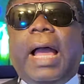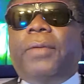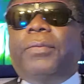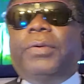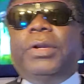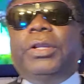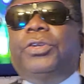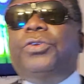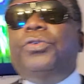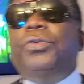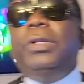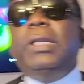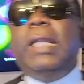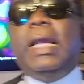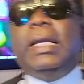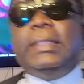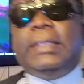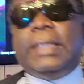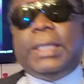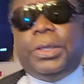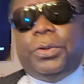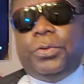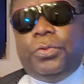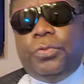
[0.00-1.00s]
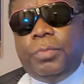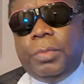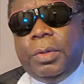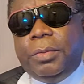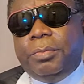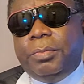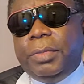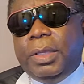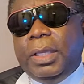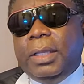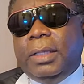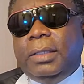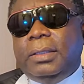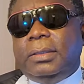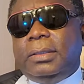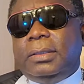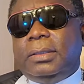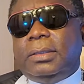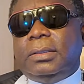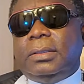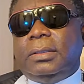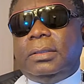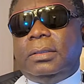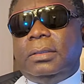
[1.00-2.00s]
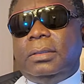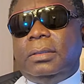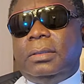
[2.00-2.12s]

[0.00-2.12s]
are we doing as human beings?